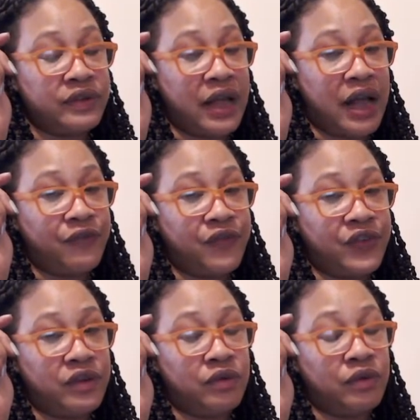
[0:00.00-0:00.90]
I
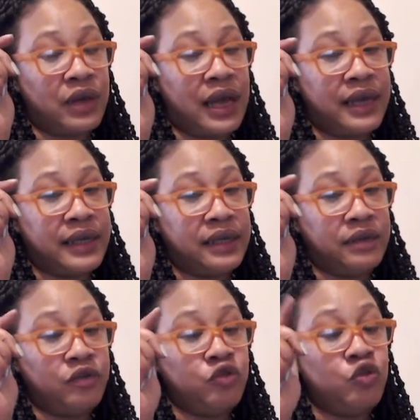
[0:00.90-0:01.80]
feel like
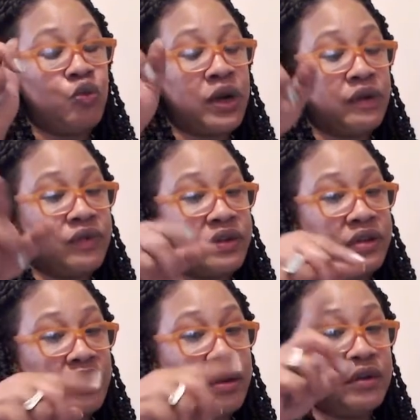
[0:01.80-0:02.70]
you want to
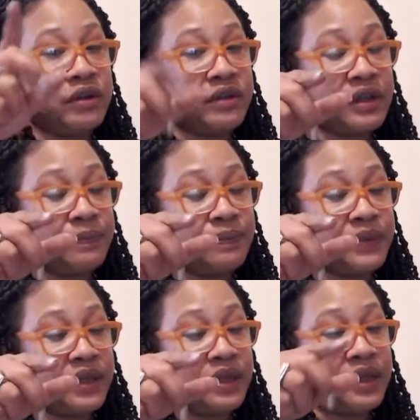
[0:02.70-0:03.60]
return to
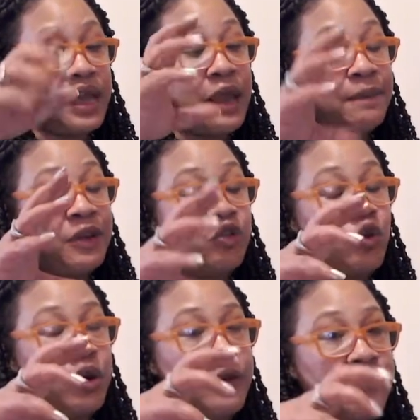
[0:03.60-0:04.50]
something, but
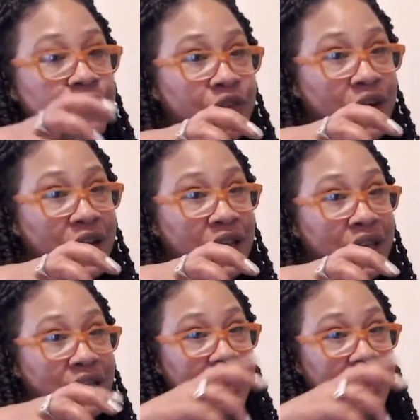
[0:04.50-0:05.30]
you're afraid.